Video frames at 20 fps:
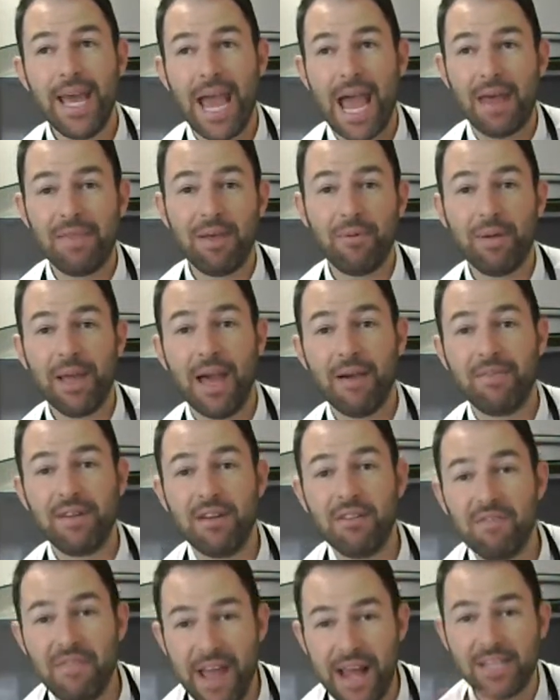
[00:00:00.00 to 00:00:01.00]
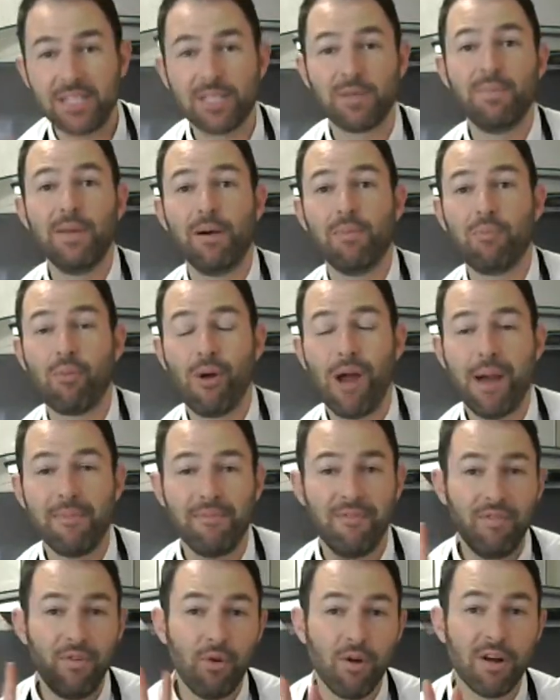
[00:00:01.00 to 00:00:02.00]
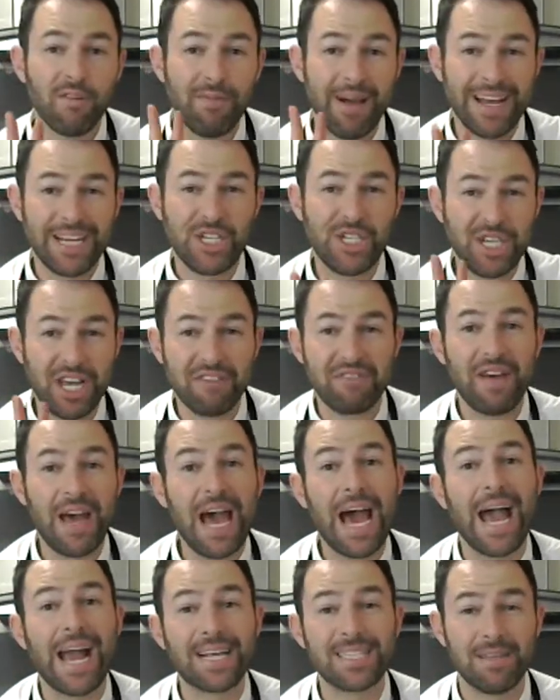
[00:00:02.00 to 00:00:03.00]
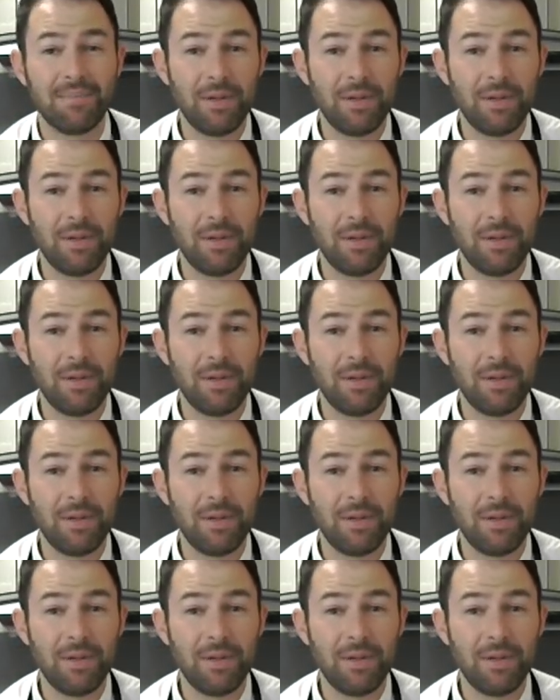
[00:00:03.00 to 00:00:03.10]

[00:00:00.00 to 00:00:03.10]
And then we have an advanced meal prep for my chef hacks.